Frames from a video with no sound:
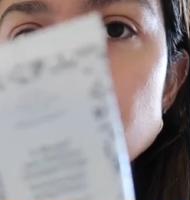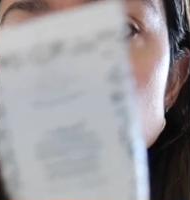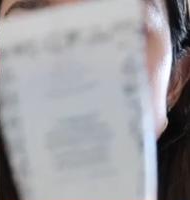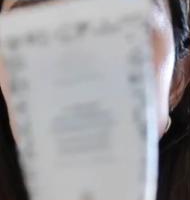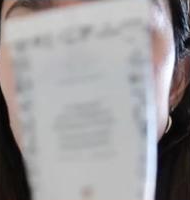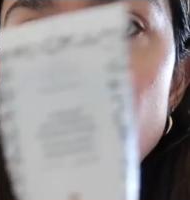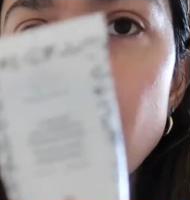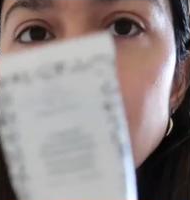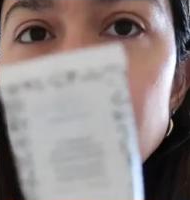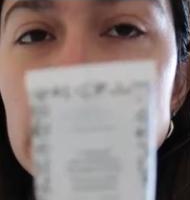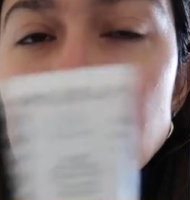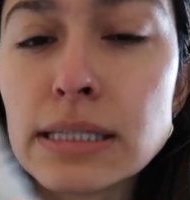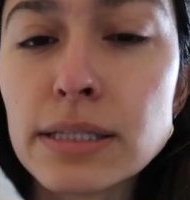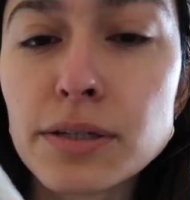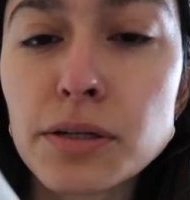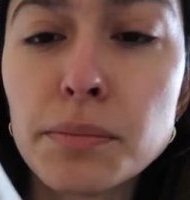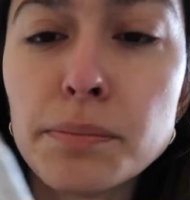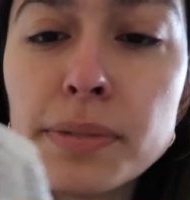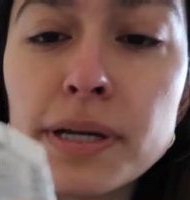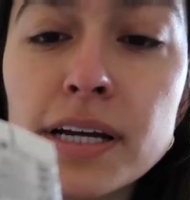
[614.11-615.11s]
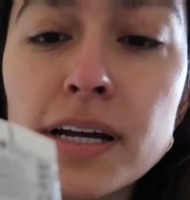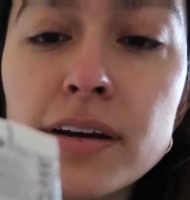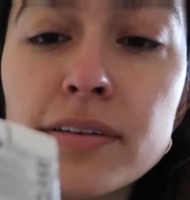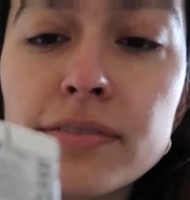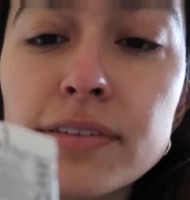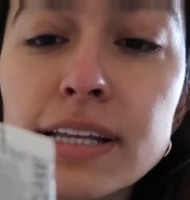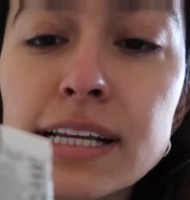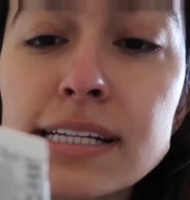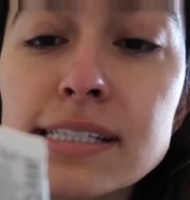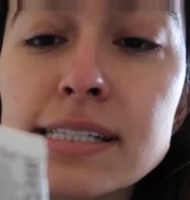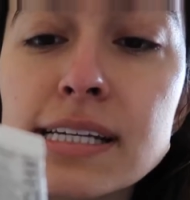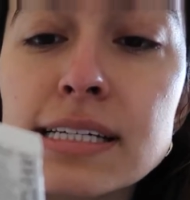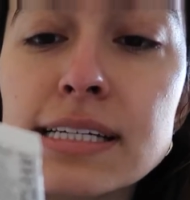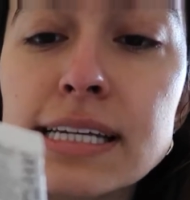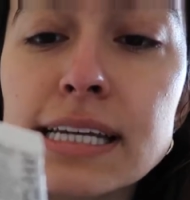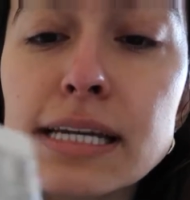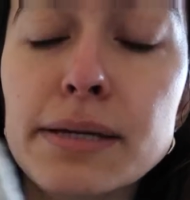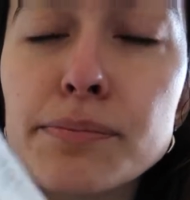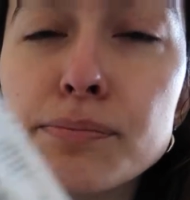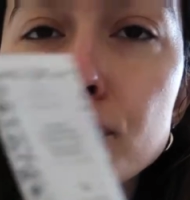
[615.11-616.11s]
do add a little bit of these
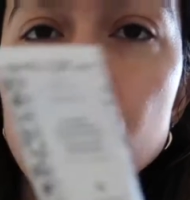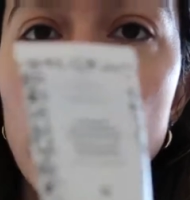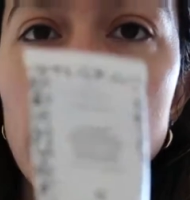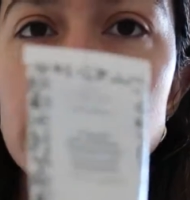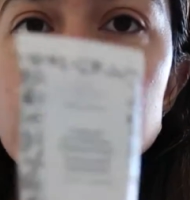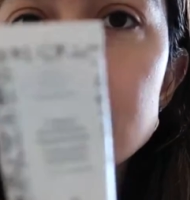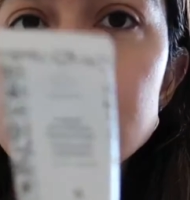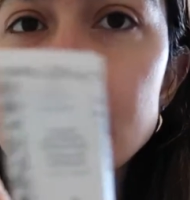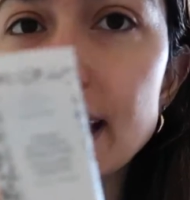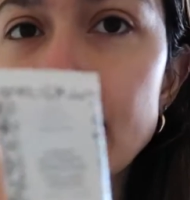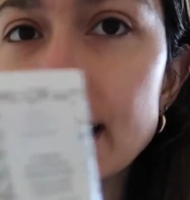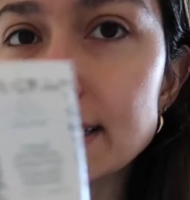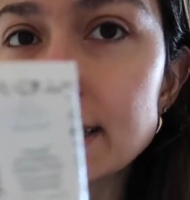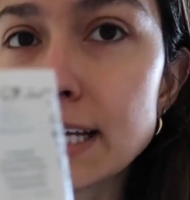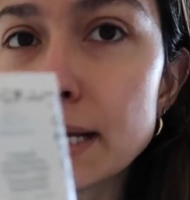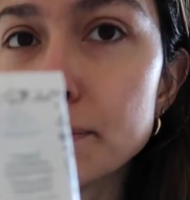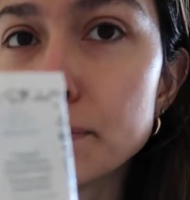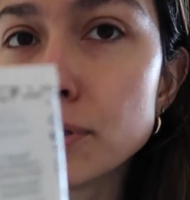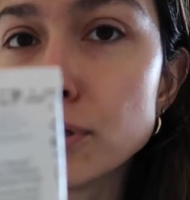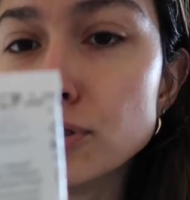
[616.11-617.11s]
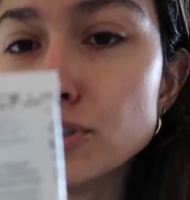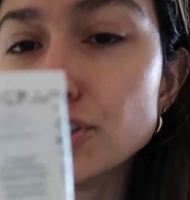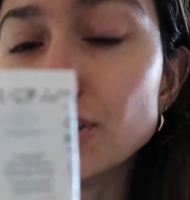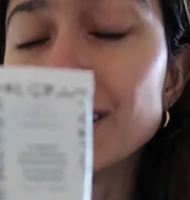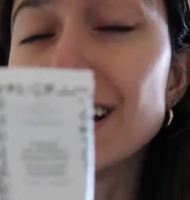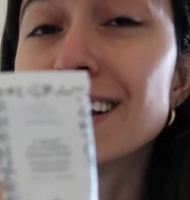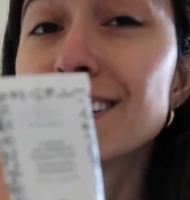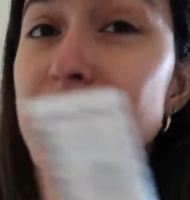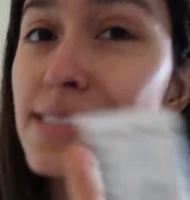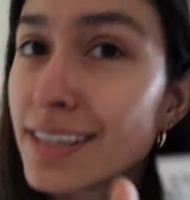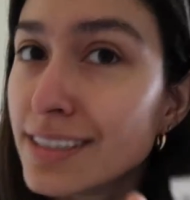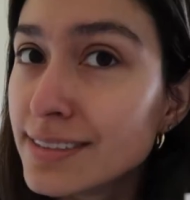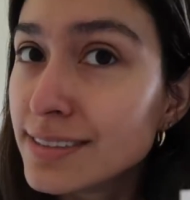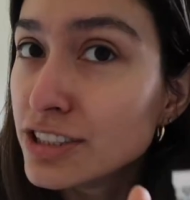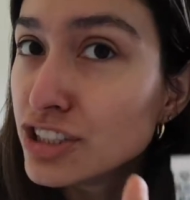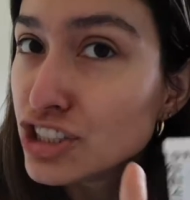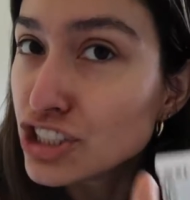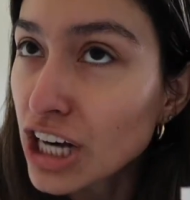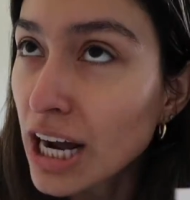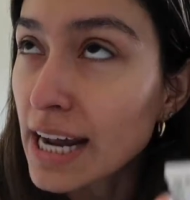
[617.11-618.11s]
deep bronzy anti-pollution
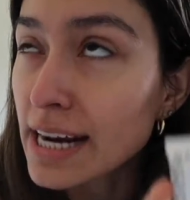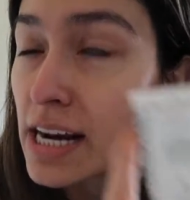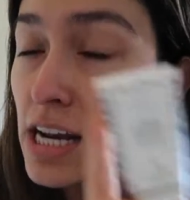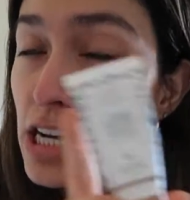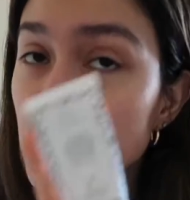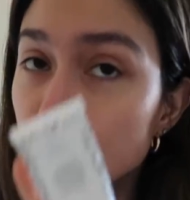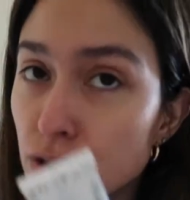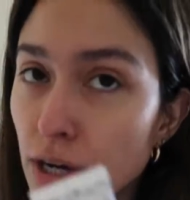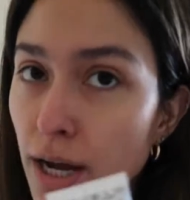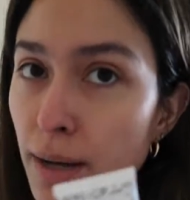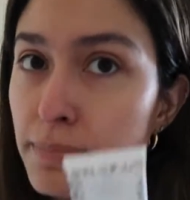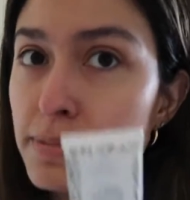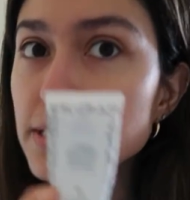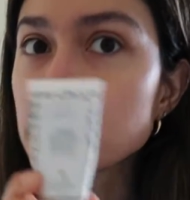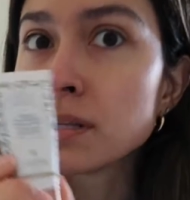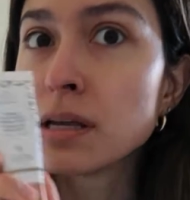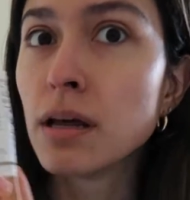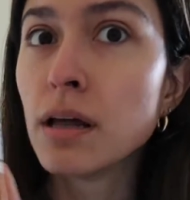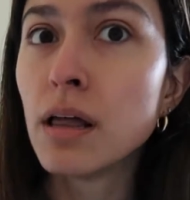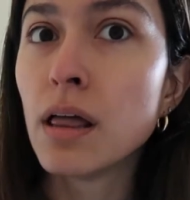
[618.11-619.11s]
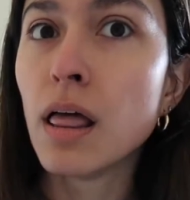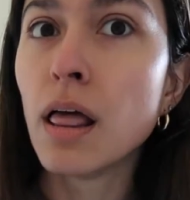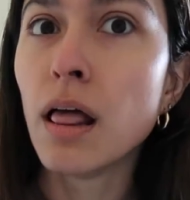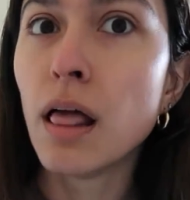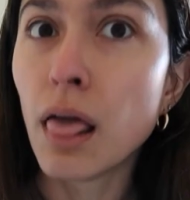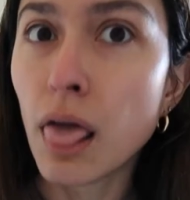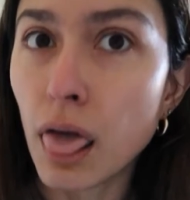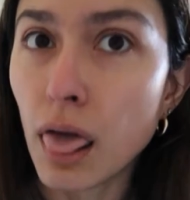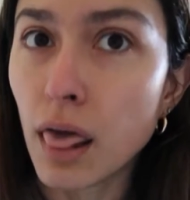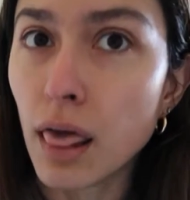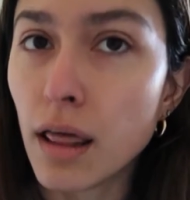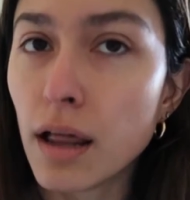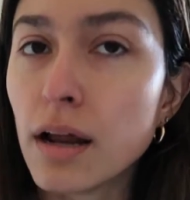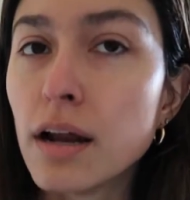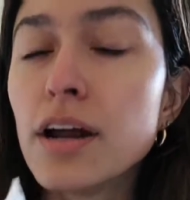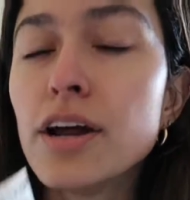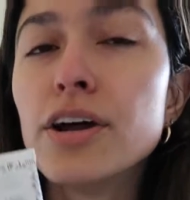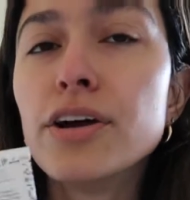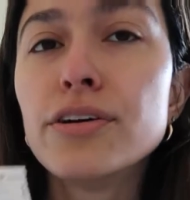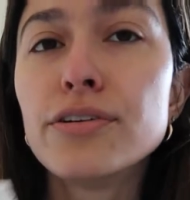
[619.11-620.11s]
sunshine drops
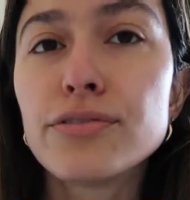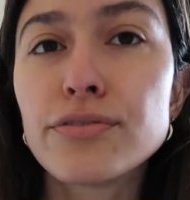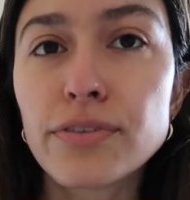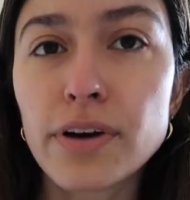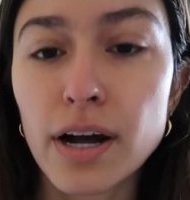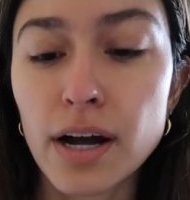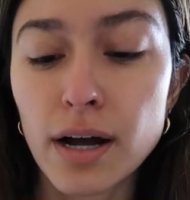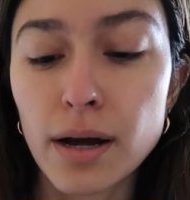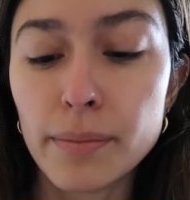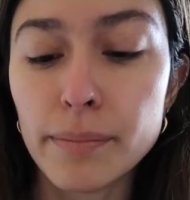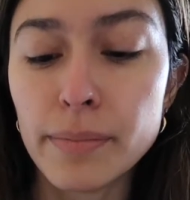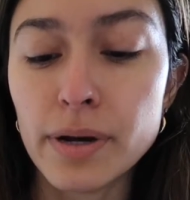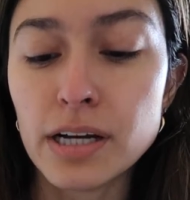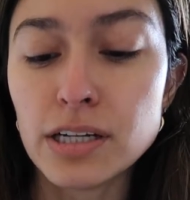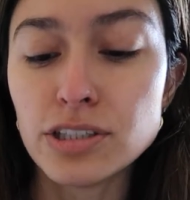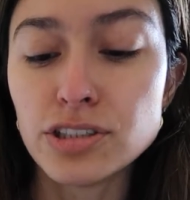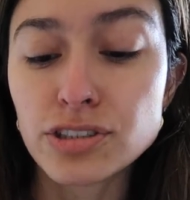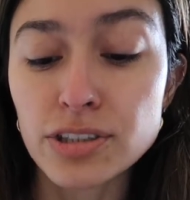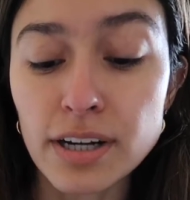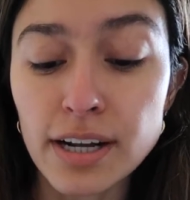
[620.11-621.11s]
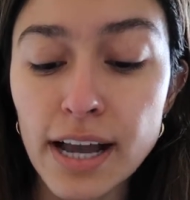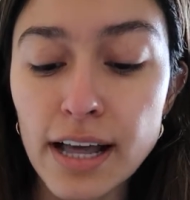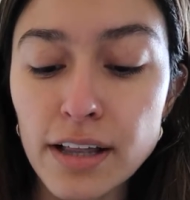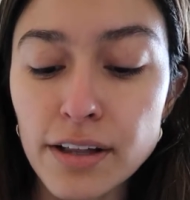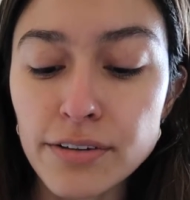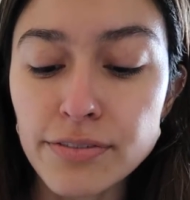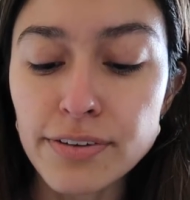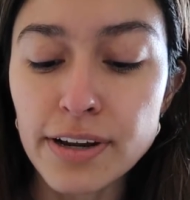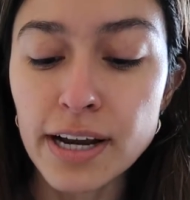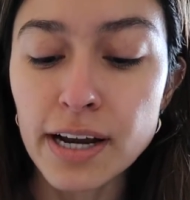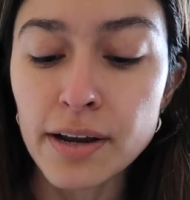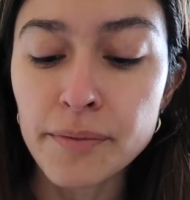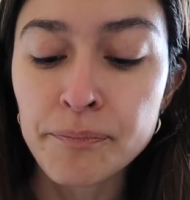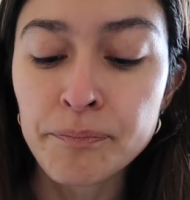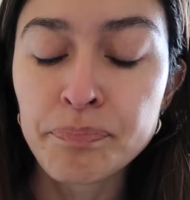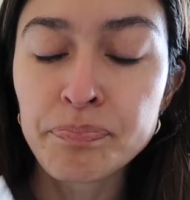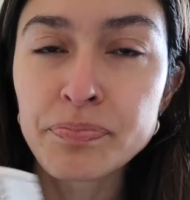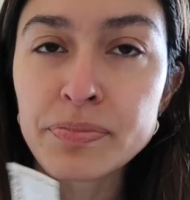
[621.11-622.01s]
from Drunk Elephant.